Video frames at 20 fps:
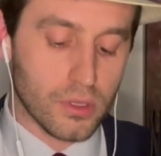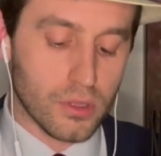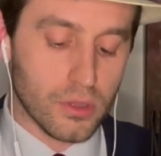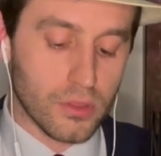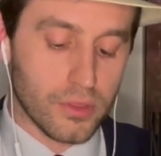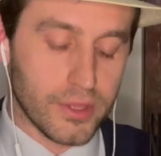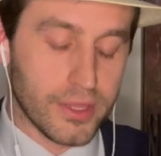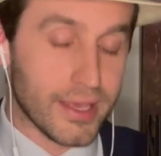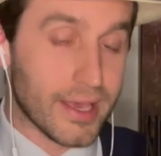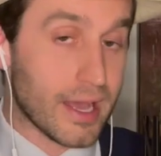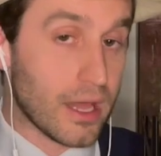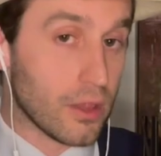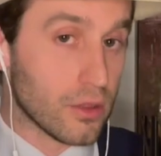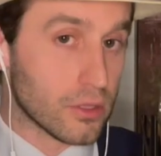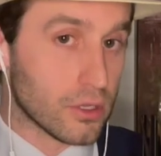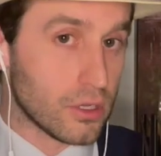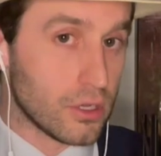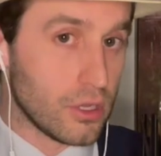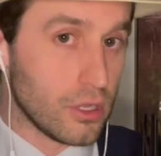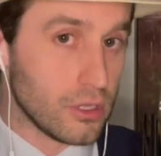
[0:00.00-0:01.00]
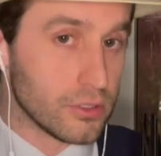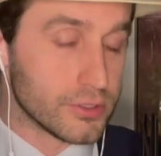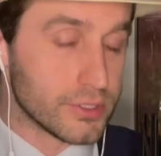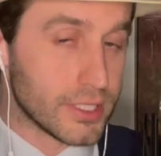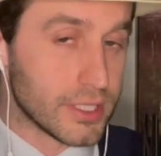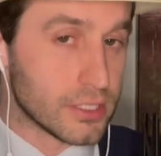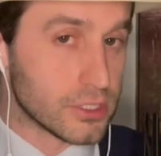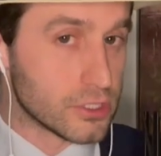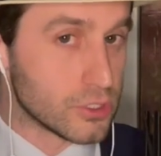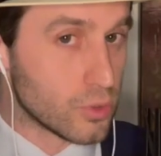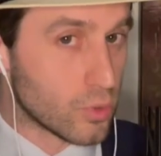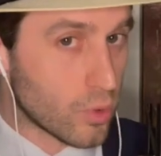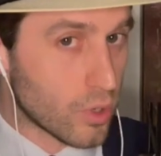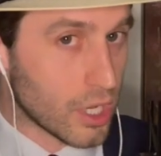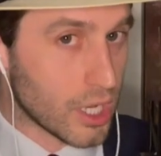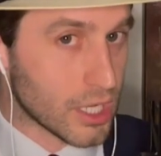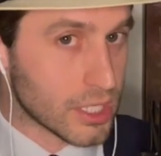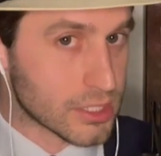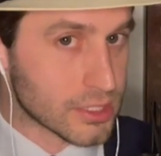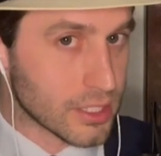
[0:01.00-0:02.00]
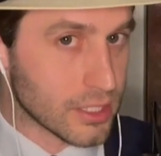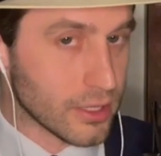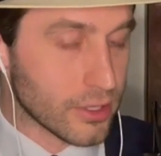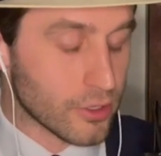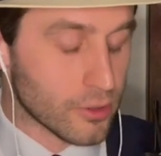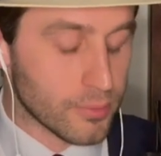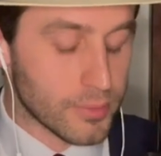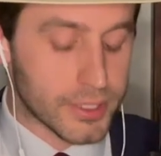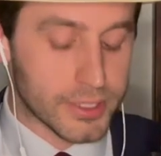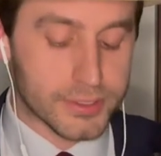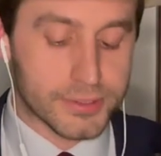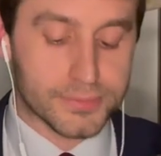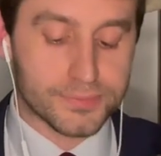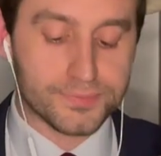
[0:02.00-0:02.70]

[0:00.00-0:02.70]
the alcohol tends to rise a little bit